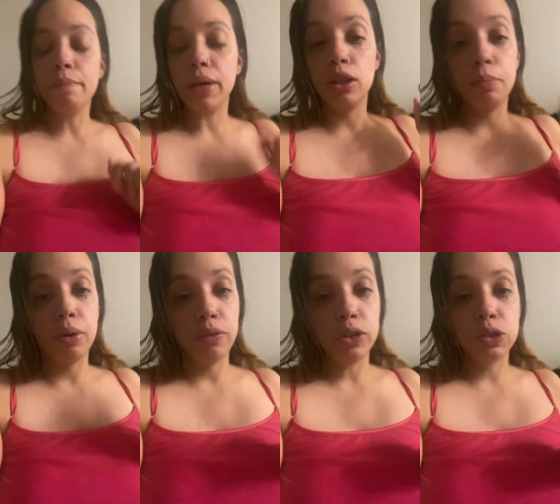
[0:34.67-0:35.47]
In the
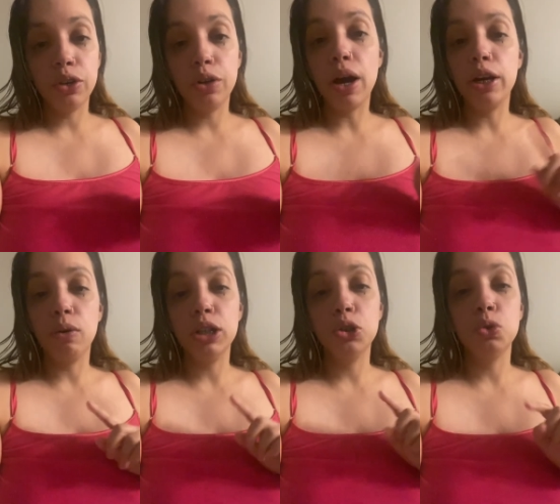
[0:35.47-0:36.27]
previous video, I know
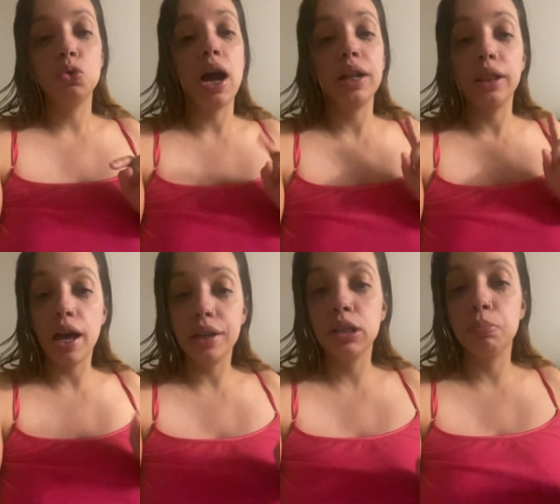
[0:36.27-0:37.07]
I told you I had a
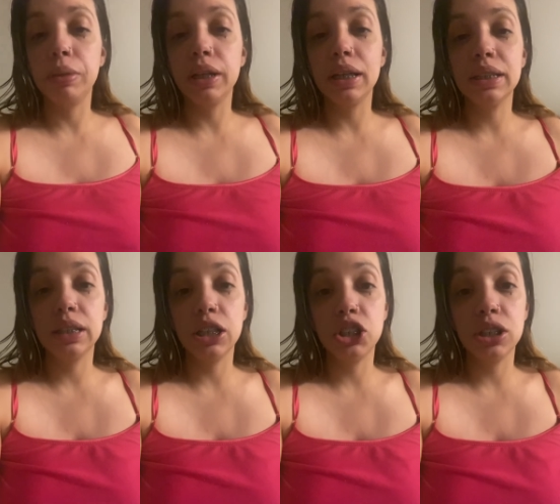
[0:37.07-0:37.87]
lot of splitting
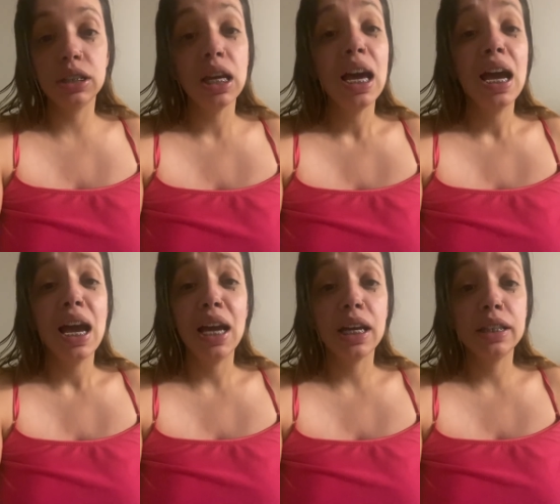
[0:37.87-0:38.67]
stitches,
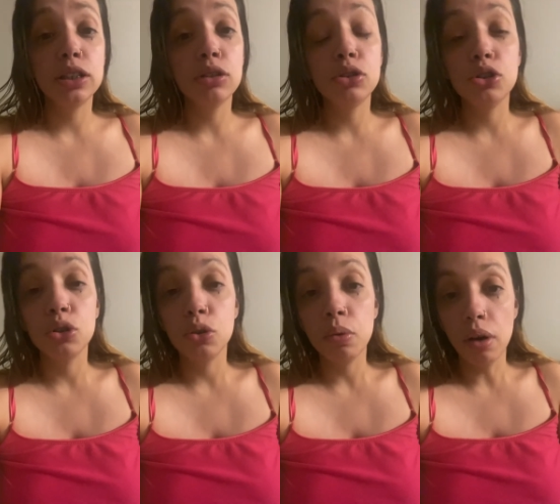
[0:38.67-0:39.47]
and I still
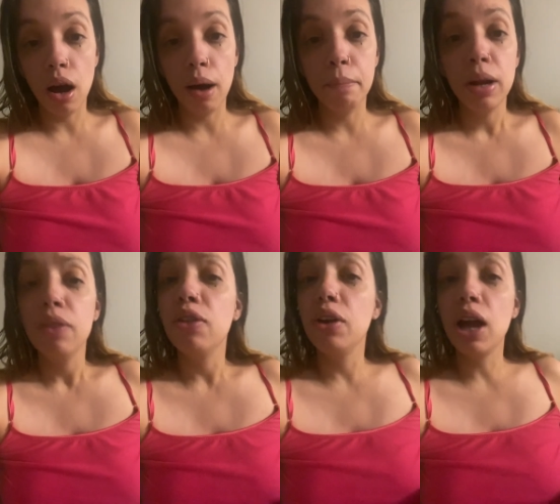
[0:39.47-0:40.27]
do.
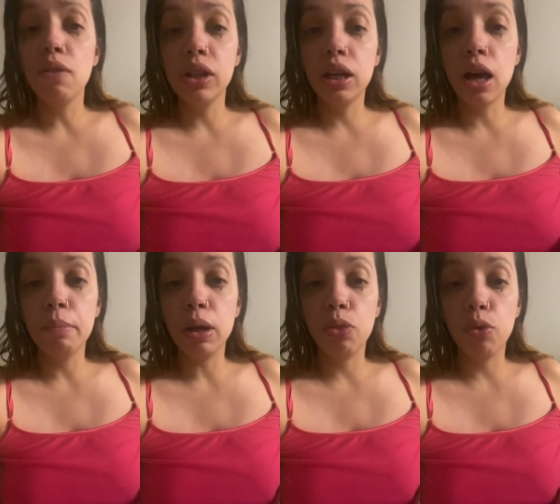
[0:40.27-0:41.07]
They're not really
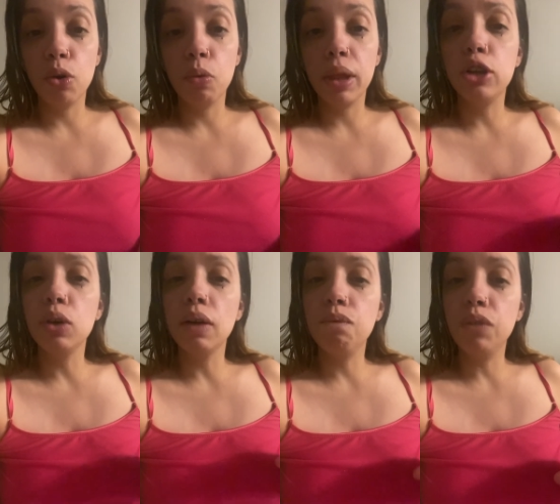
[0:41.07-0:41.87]
coming through. Like, you
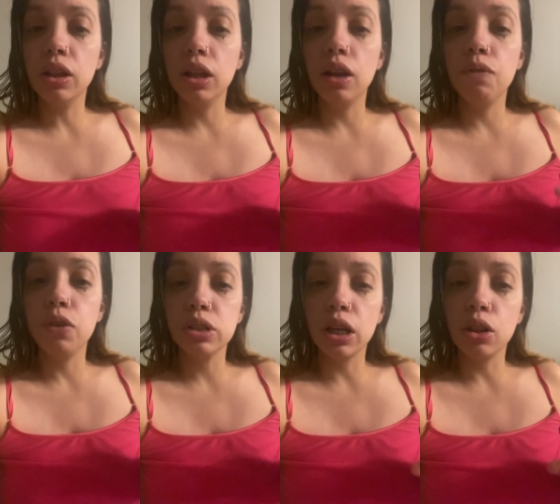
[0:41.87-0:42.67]
can feel it. It
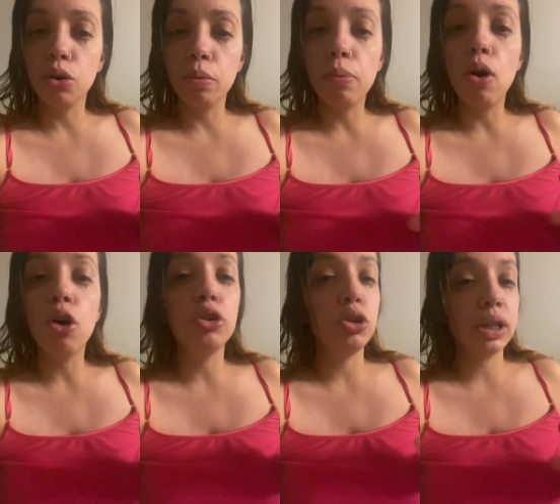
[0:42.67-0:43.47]
feels like a little
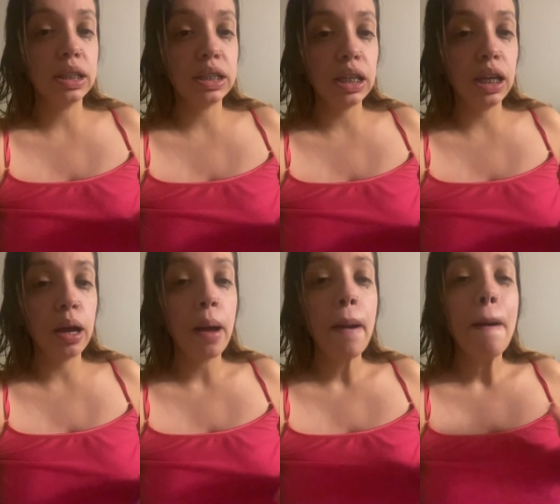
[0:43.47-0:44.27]
ball. You can see it,
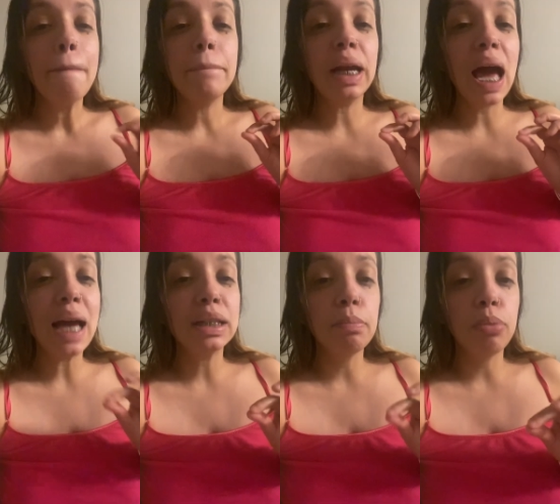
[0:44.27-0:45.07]
but it
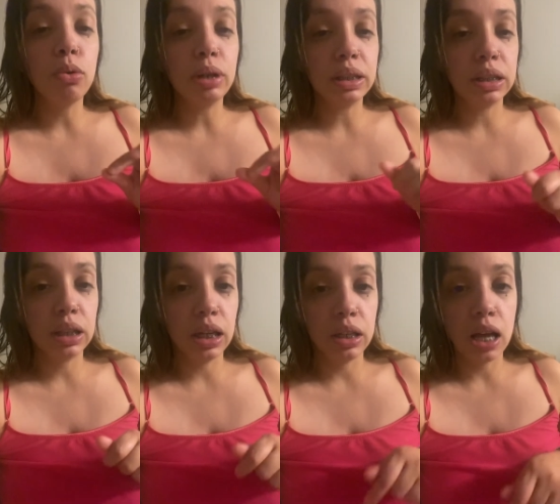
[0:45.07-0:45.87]
hasn't broken
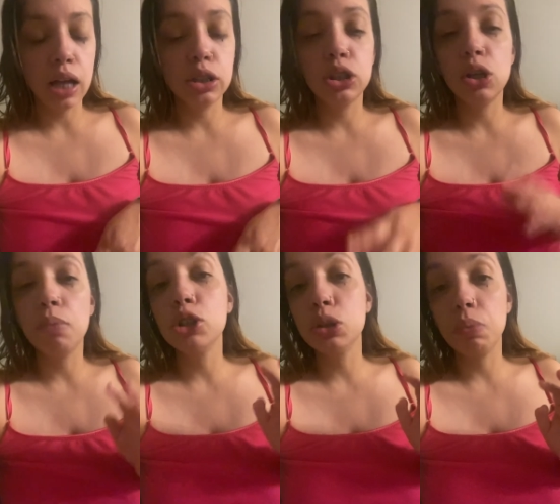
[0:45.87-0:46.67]
skin yet. So I'm
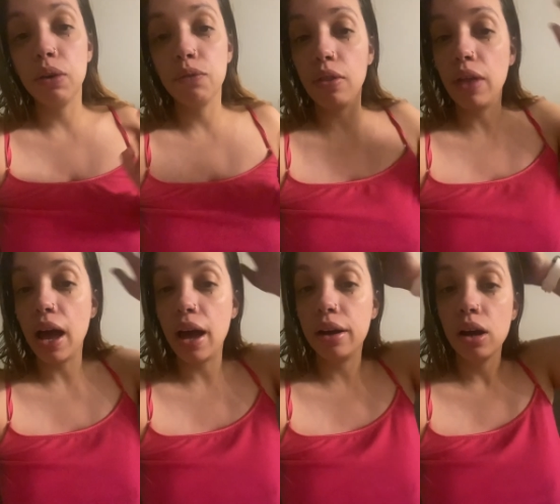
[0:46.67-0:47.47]
just waiting for that.